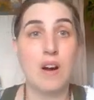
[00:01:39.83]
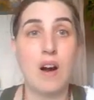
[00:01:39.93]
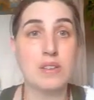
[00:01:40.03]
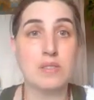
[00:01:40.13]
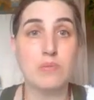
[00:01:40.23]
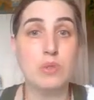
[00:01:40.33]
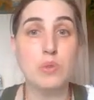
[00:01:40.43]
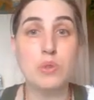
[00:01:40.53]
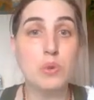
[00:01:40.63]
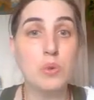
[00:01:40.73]
awesome new
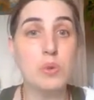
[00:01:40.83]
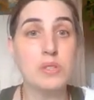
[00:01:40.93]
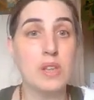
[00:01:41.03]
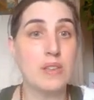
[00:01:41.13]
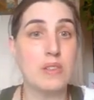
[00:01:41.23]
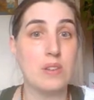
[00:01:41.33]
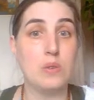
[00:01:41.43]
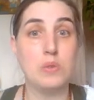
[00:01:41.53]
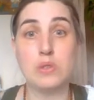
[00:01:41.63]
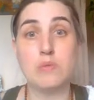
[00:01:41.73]
tools like the
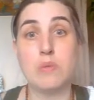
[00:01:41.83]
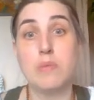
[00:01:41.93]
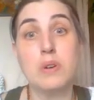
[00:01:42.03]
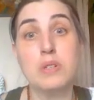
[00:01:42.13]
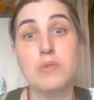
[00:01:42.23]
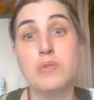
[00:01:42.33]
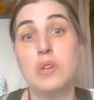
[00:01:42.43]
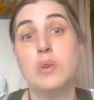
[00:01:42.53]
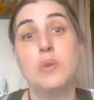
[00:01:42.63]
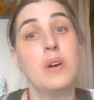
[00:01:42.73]
new Zoom immersion
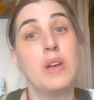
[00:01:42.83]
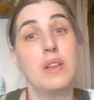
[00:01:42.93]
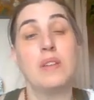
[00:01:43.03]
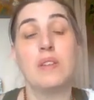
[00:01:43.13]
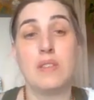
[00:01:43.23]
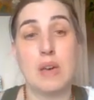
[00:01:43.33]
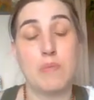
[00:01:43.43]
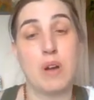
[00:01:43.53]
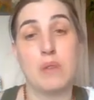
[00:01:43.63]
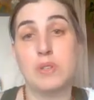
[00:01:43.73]
view, and that
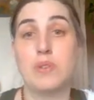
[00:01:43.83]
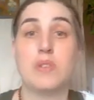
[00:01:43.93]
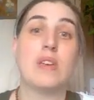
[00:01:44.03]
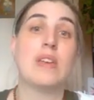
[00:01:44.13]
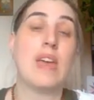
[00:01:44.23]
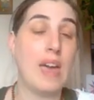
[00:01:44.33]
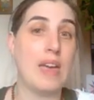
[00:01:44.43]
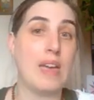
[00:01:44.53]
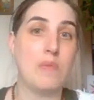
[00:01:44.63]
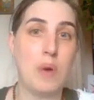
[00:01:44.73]
prompts you to think,
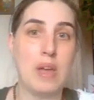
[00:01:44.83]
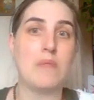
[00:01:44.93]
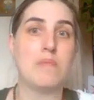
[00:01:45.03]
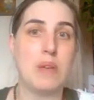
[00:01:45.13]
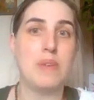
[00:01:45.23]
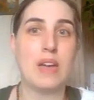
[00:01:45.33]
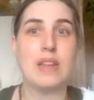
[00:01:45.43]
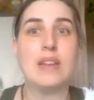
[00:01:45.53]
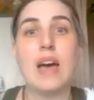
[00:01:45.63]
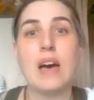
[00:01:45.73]
hey, wait, maybe I
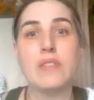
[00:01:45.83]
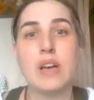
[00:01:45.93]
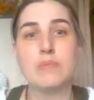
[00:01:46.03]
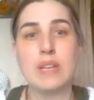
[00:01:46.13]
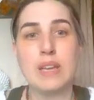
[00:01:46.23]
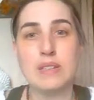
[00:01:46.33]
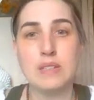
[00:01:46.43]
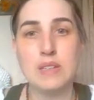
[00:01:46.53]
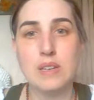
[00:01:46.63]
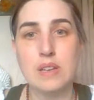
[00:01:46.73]
need to have an update.
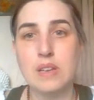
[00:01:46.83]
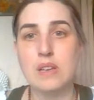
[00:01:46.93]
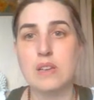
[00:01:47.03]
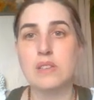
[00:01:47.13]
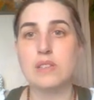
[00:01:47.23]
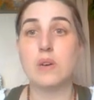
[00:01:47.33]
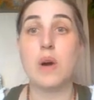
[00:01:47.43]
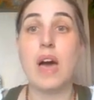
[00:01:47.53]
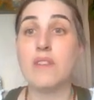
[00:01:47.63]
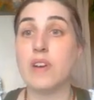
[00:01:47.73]
So
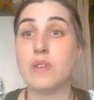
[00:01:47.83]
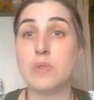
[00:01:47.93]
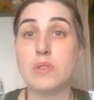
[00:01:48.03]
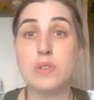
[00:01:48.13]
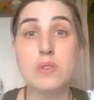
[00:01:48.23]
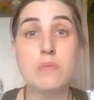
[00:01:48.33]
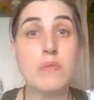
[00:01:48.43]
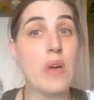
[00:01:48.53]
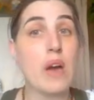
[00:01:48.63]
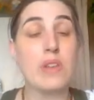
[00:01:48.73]
have fun with Zoom.
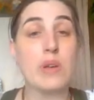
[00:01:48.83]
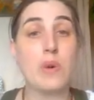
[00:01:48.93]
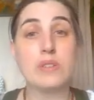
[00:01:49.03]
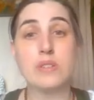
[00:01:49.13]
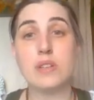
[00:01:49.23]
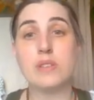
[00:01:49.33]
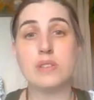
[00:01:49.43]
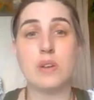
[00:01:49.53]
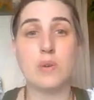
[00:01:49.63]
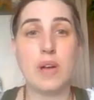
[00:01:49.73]
If you have any
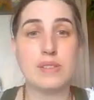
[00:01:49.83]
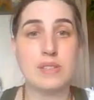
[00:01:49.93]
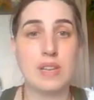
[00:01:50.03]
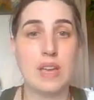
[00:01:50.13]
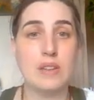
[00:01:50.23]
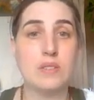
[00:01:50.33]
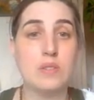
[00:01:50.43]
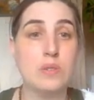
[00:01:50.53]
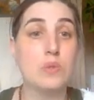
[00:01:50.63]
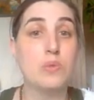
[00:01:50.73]
questions, don't hesitate
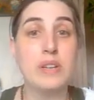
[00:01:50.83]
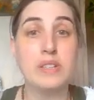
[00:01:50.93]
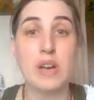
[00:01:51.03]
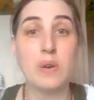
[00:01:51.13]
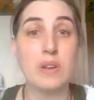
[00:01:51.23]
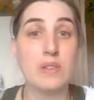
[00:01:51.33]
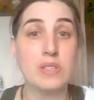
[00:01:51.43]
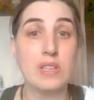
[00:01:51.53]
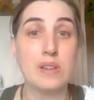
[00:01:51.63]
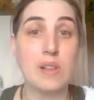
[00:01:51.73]
to reach out and give
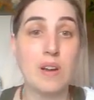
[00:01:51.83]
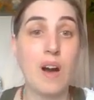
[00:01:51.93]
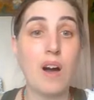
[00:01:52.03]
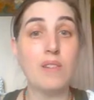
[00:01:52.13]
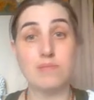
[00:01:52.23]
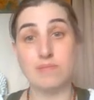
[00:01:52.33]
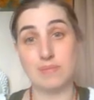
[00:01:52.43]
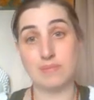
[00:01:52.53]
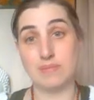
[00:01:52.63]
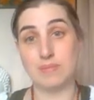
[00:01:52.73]
Seattle a call.
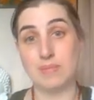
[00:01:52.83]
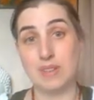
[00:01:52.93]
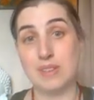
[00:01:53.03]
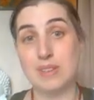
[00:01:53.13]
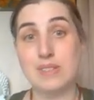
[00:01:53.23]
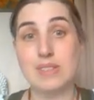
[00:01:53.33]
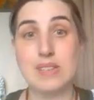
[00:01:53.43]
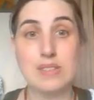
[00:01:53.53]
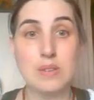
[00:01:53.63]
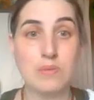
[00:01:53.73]
See
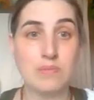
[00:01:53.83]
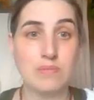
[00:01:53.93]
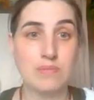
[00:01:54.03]
you soon.